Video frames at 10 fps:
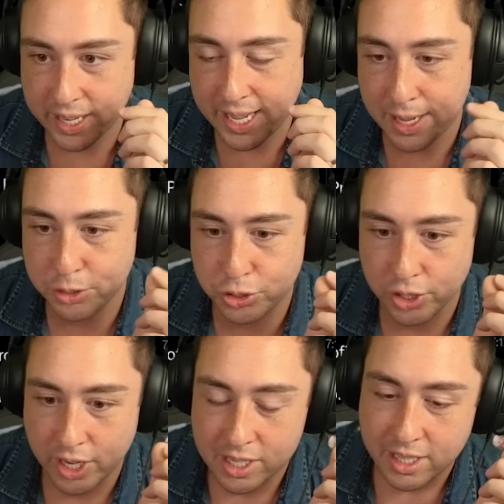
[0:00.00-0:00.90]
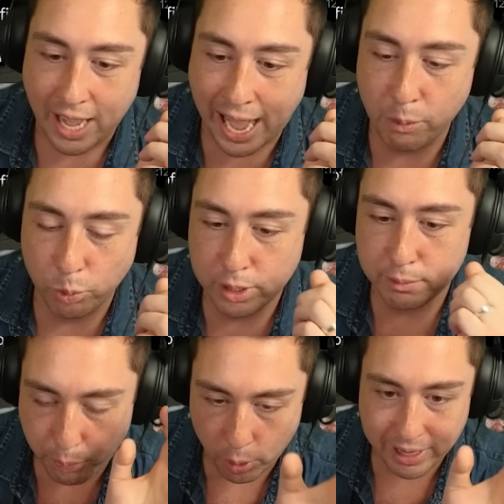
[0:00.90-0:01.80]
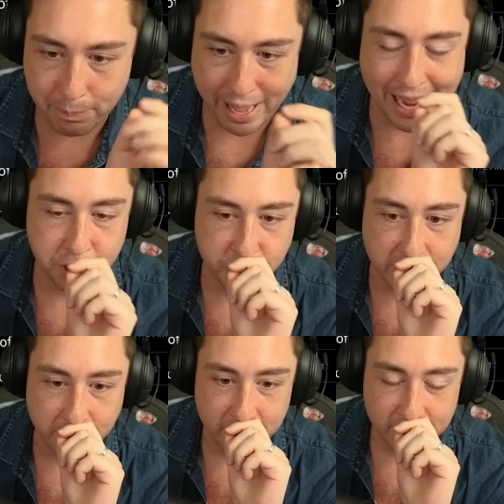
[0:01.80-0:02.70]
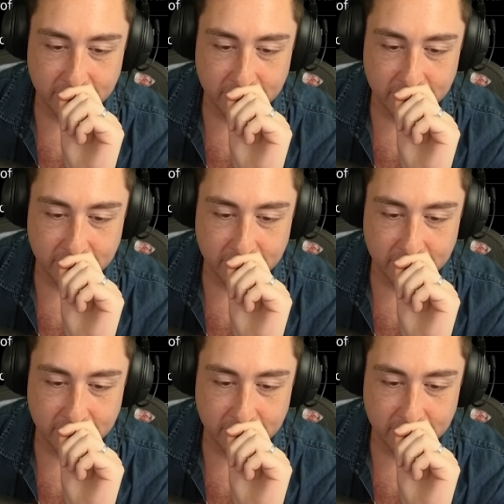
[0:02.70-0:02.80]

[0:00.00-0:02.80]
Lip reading: He is, I wouldn't put it past him